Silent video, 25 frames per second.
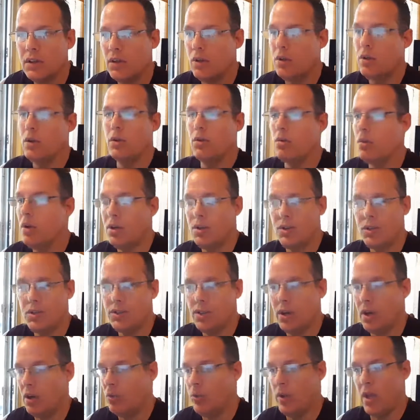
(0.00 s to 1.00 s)
Oh, the
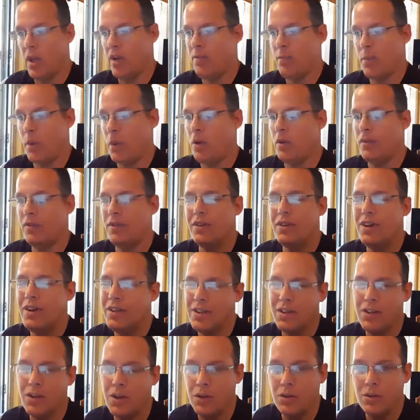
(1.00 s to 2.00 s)
Russians did it. We have proof. No,
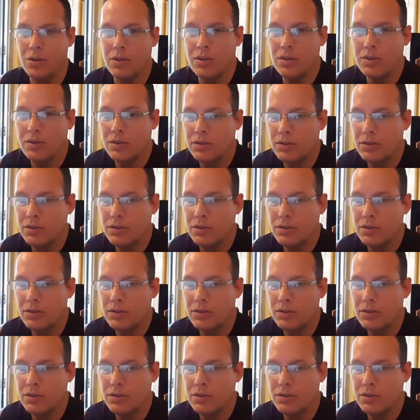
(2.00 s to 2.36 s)
you don't.